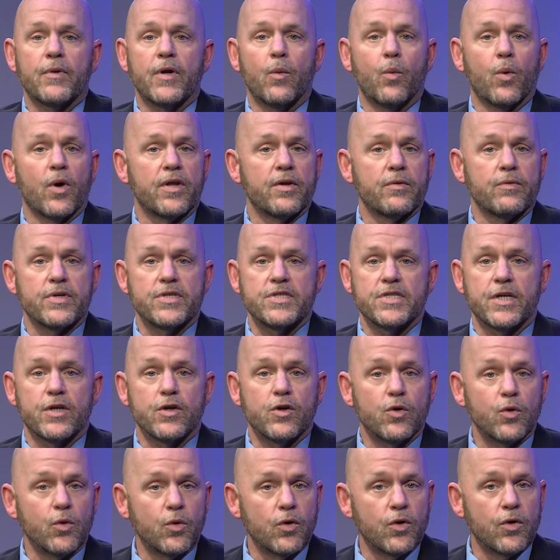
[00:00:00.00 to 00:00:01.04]
whether it's in
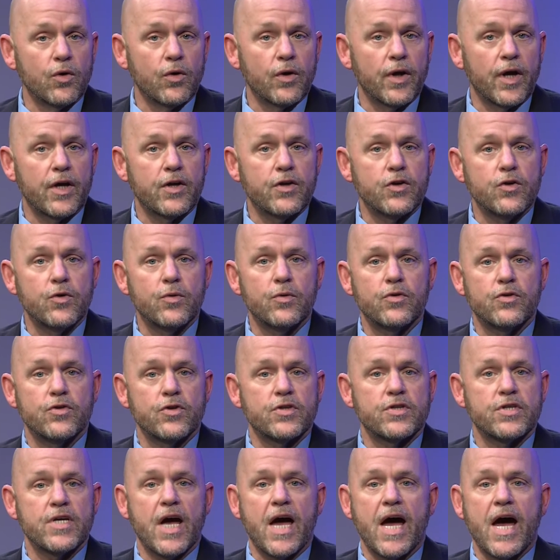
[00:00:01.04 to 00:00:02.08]
Google and you
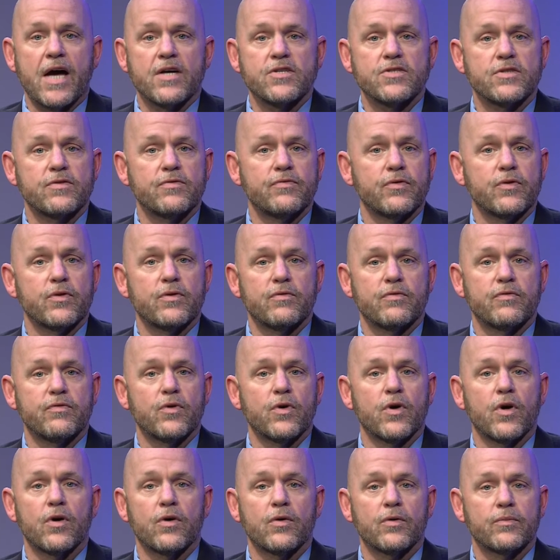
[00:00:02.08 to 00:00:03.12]
just ask for
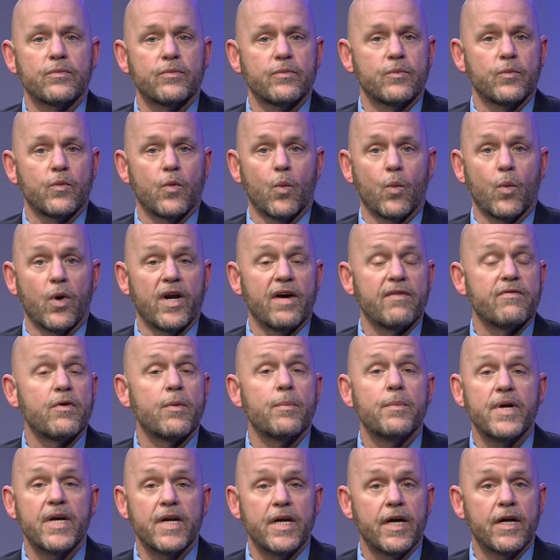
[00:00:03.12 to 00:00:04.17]
for whatever
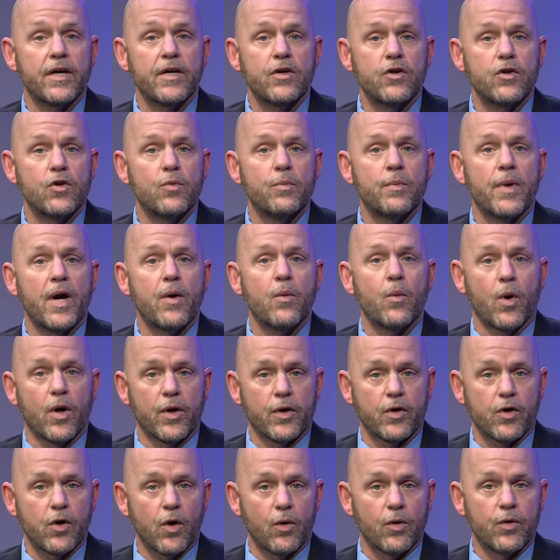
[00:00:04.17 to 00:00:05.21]
meeting you may want to
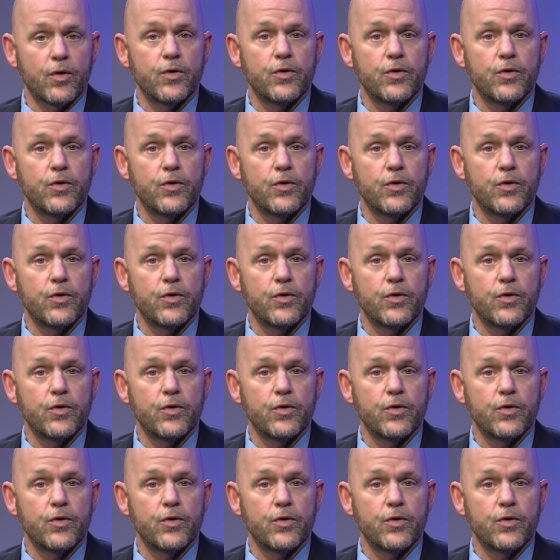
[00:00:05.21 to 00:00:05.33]
go to.